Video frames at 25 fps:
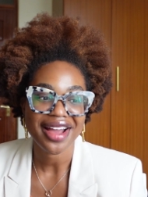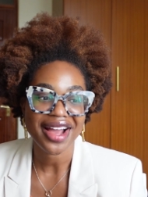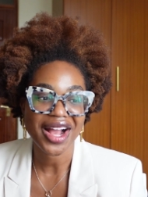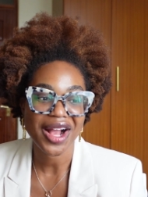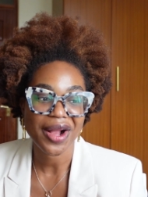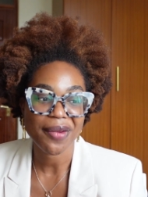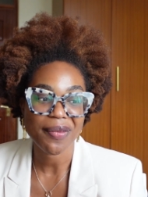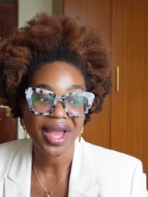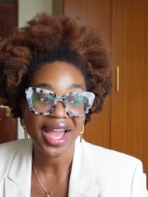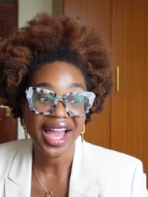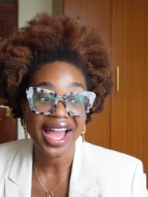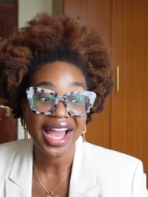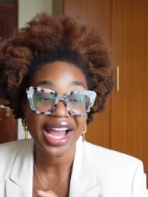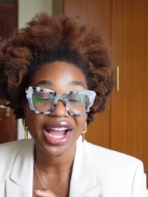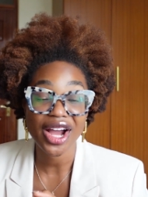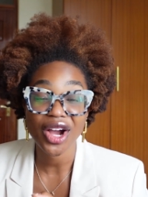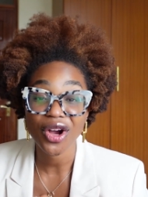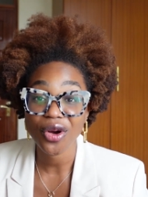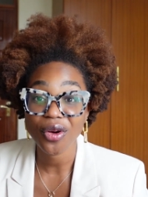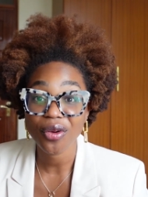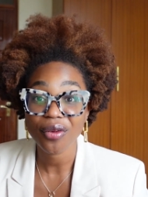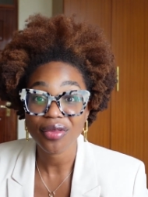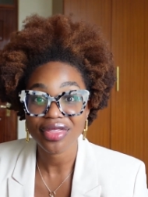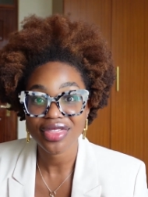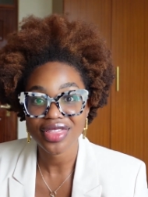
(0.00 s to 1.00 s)
um,
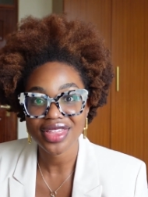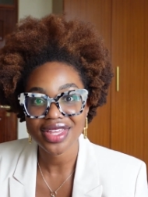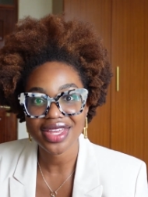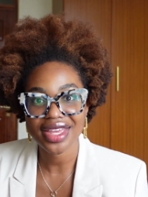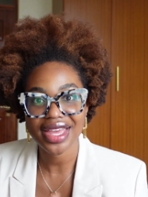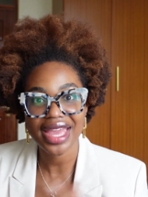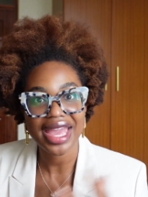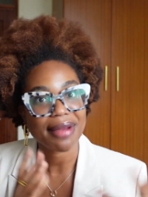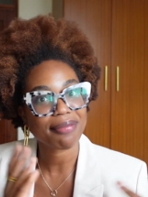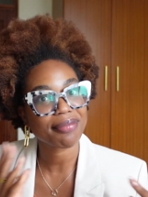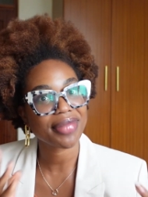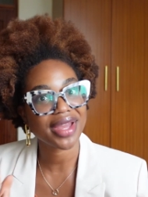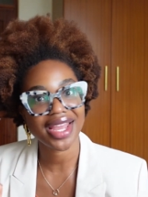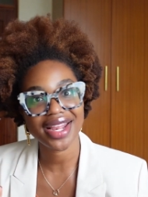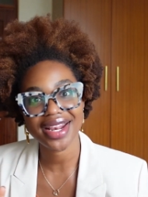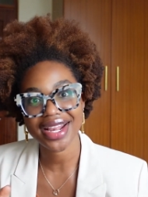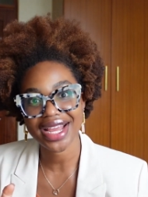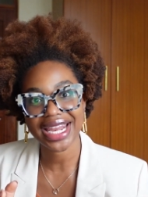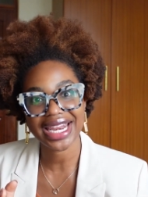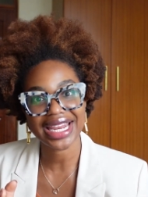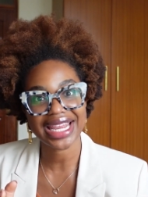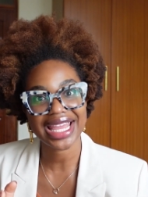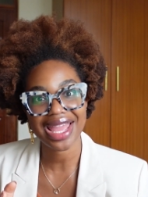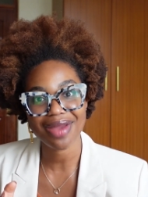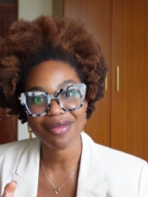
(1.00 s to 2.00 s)
how the campaign
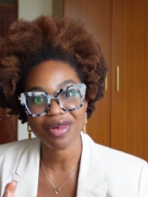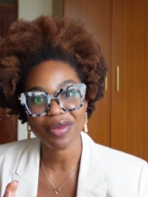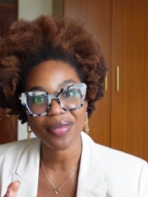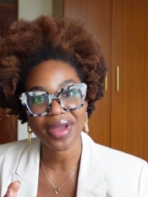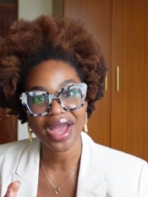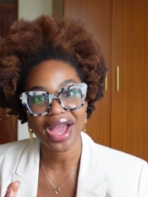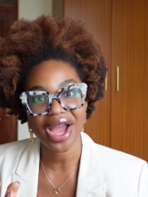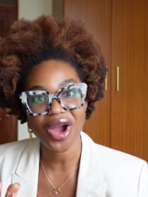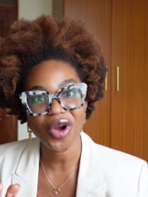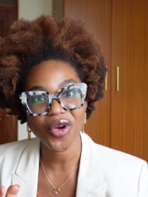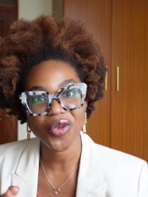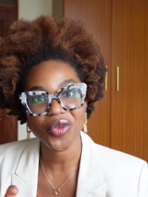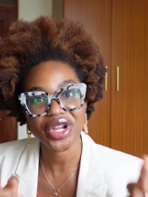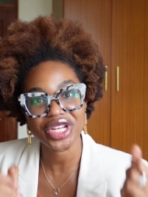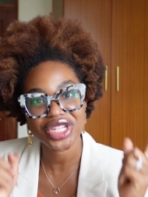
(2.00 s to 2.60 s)
kind of came about,